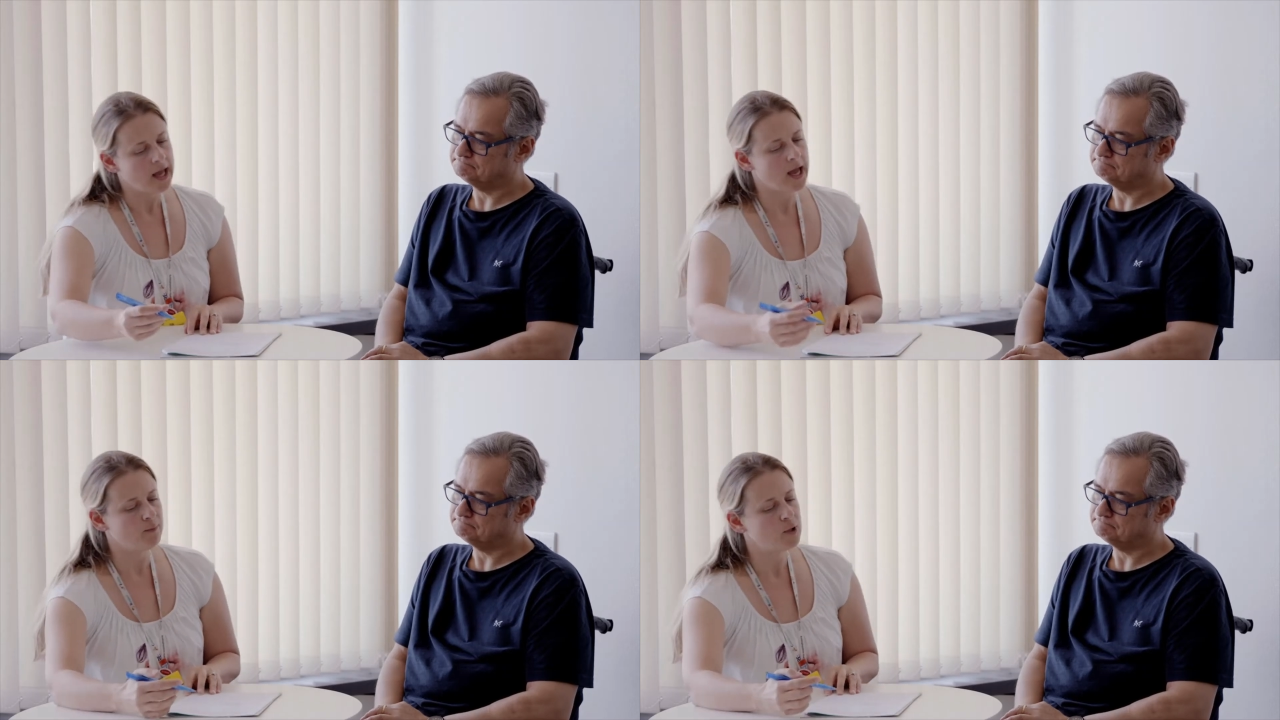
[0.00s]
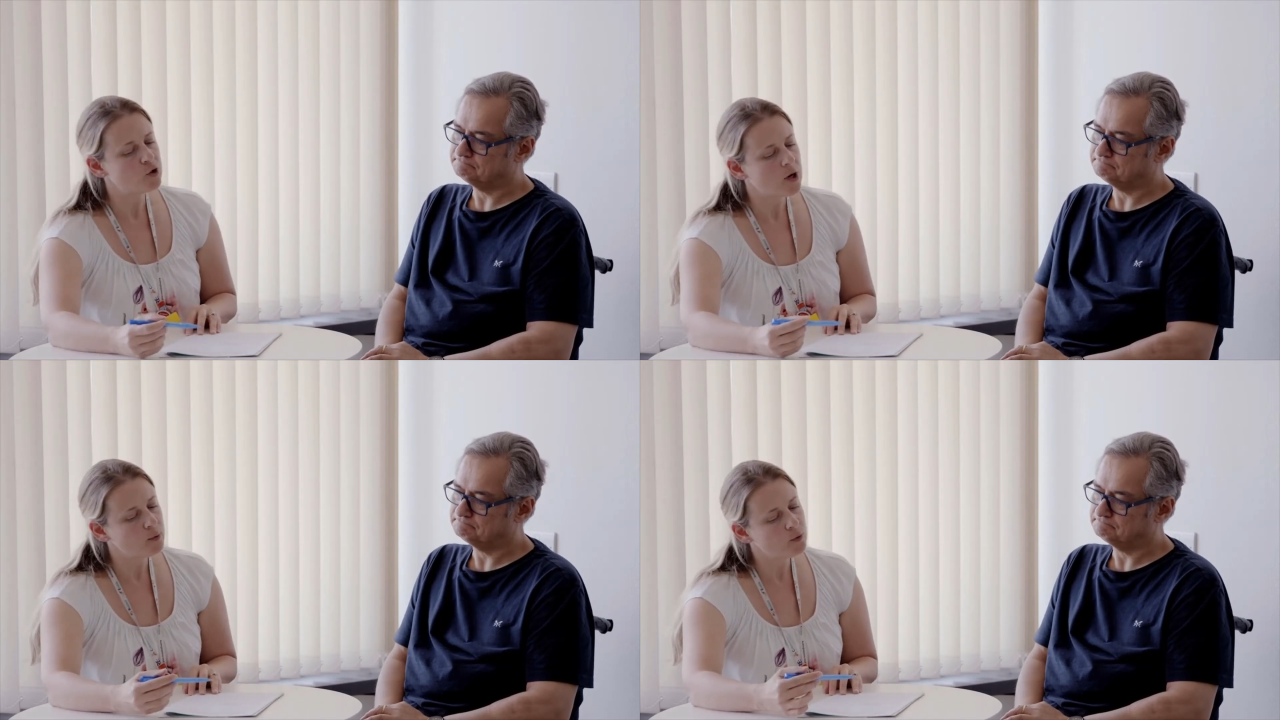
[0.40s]
Speaker 1: Um,
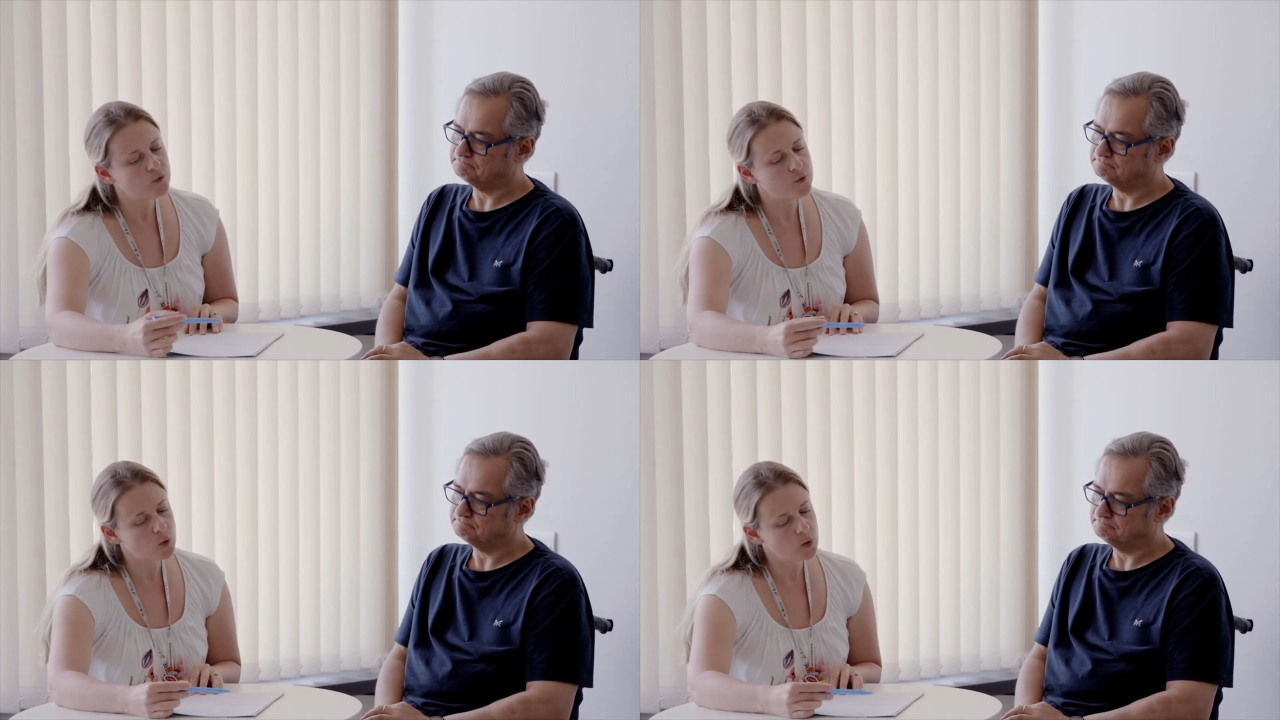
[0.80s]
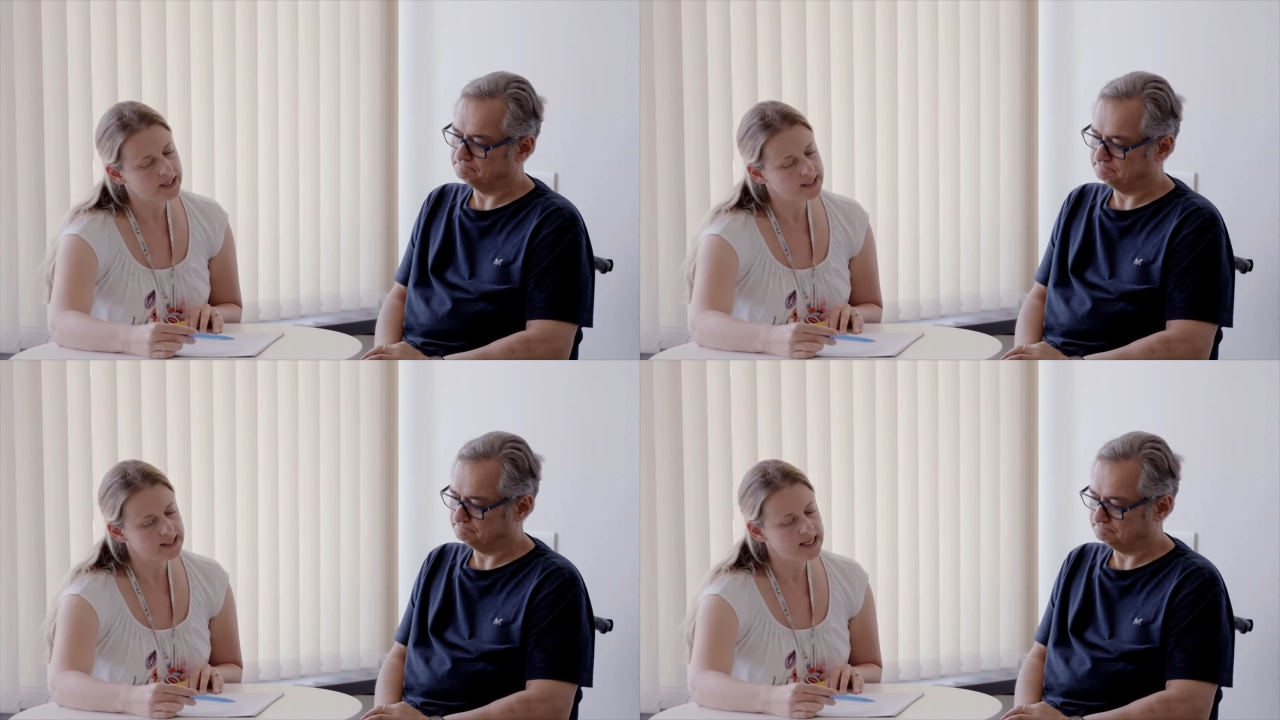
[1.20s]
trouble
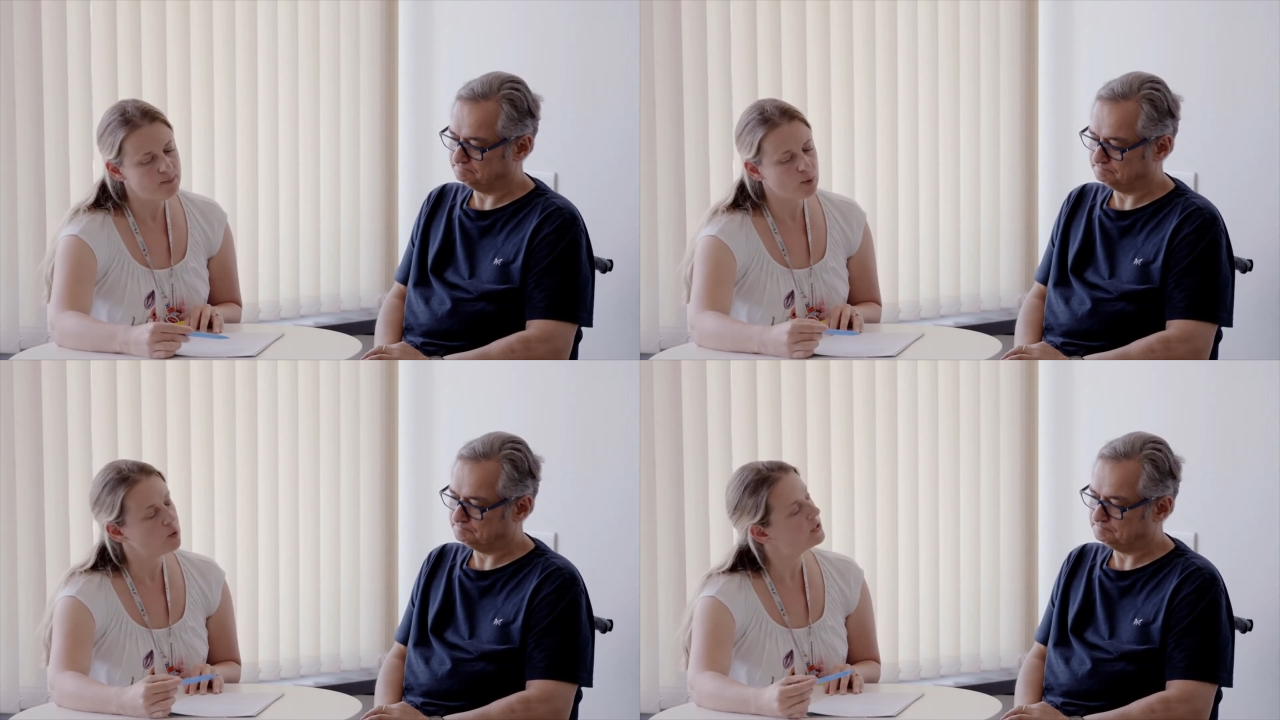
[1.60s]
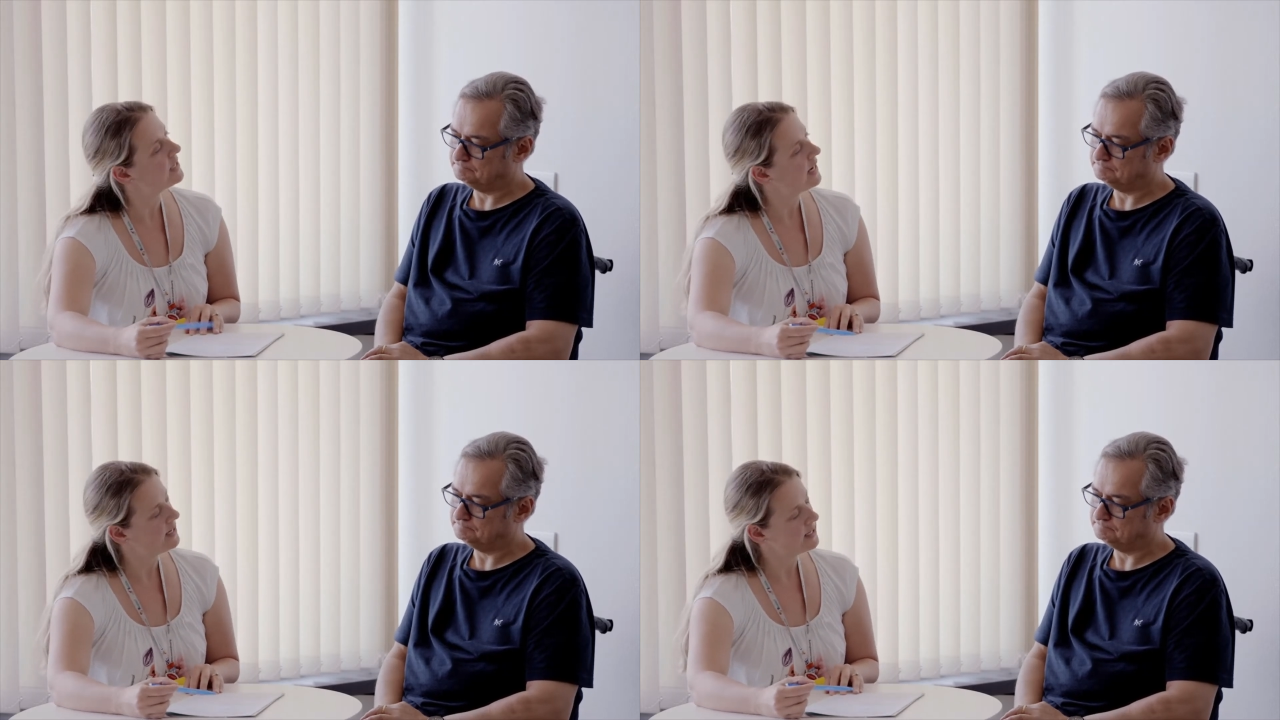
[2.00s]
falling asleep or
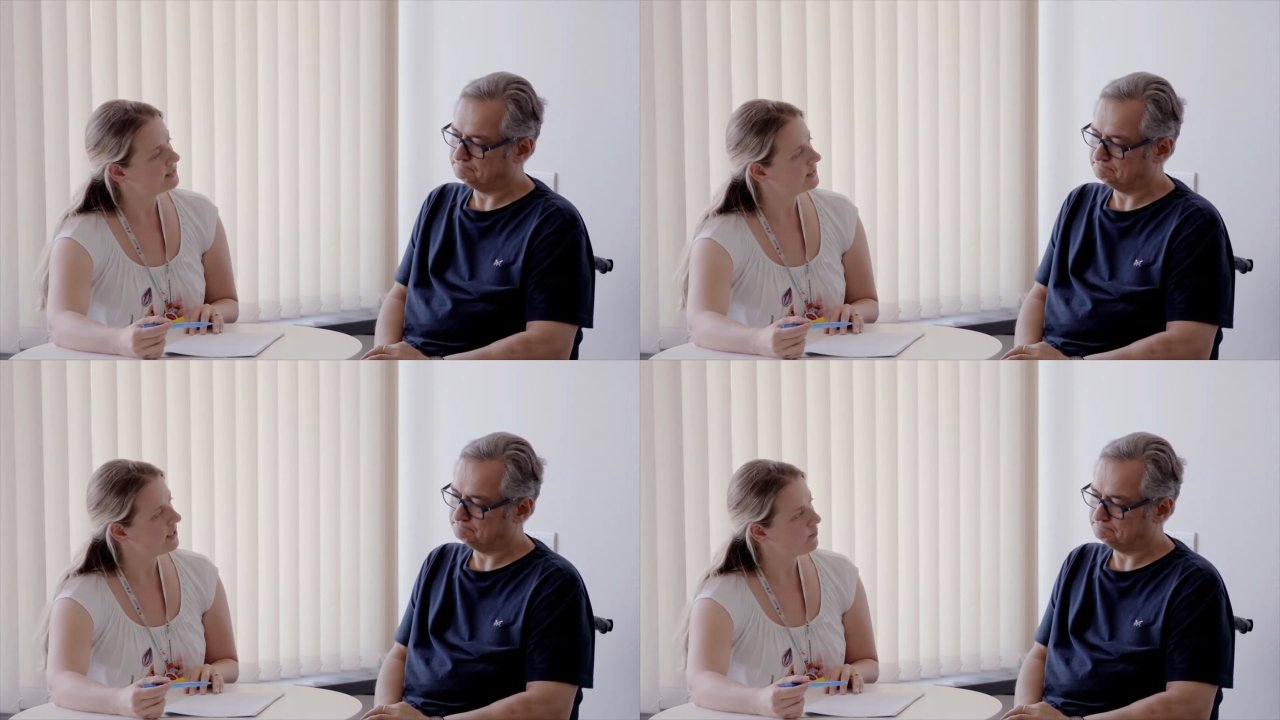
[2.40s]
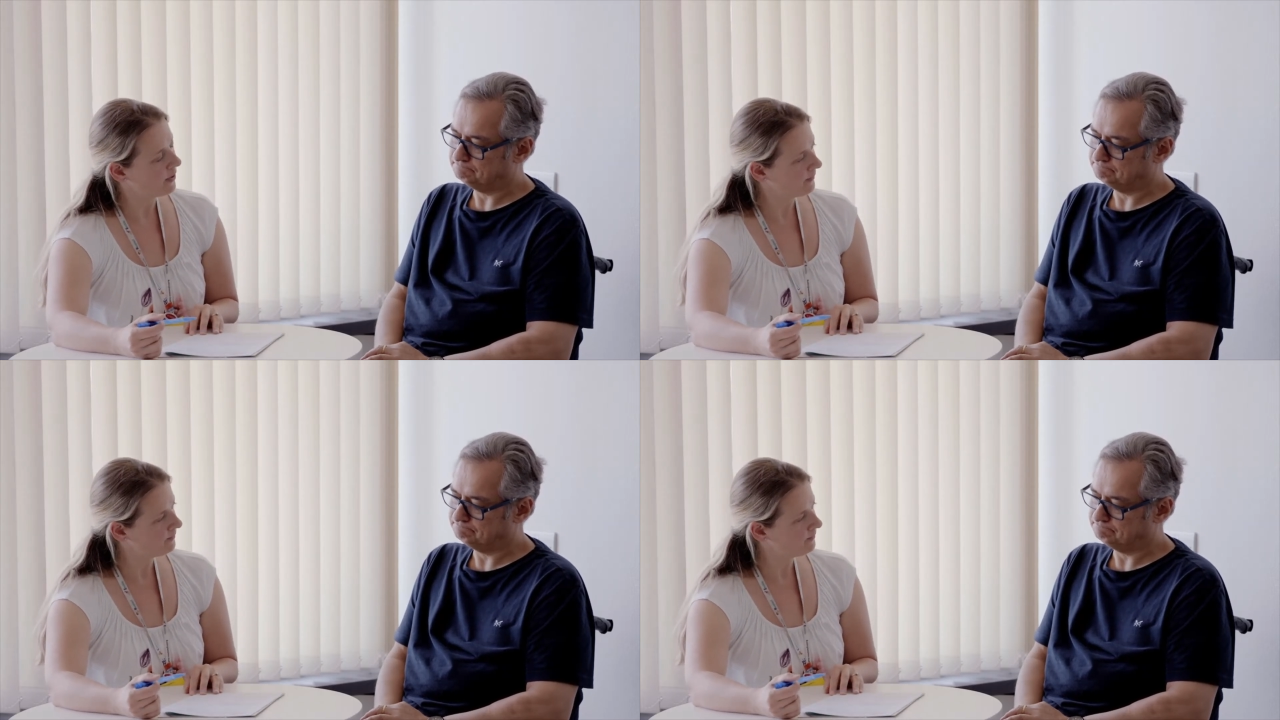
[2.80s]
staying asleep?